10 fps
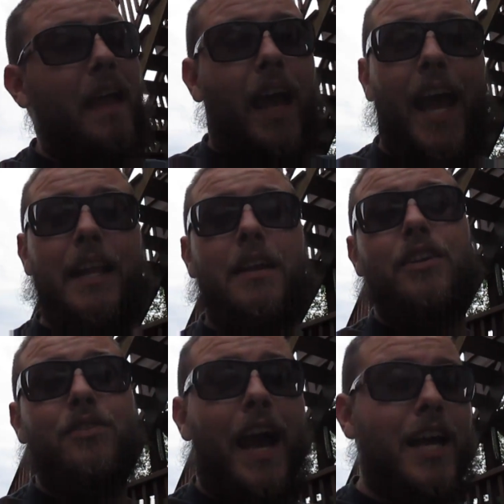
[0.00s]
any of
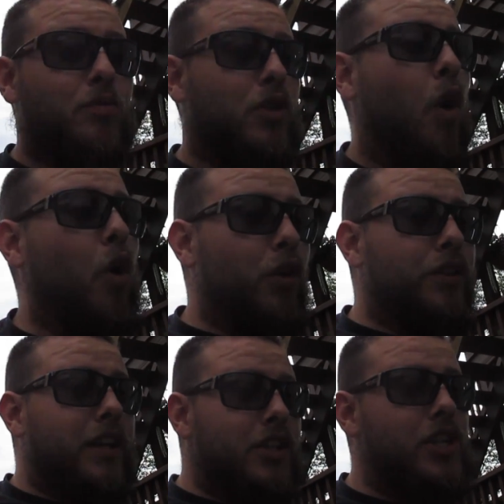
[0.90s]
you guys with
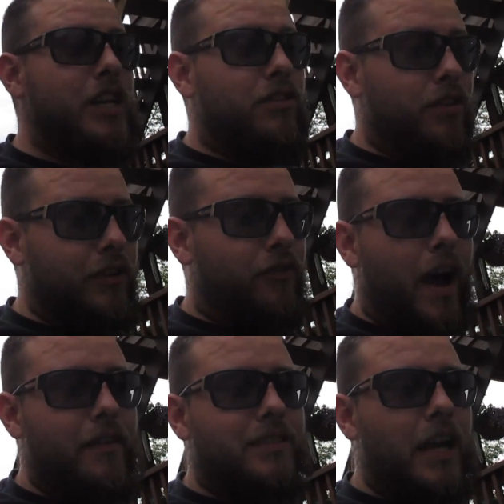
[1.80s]
old G35s,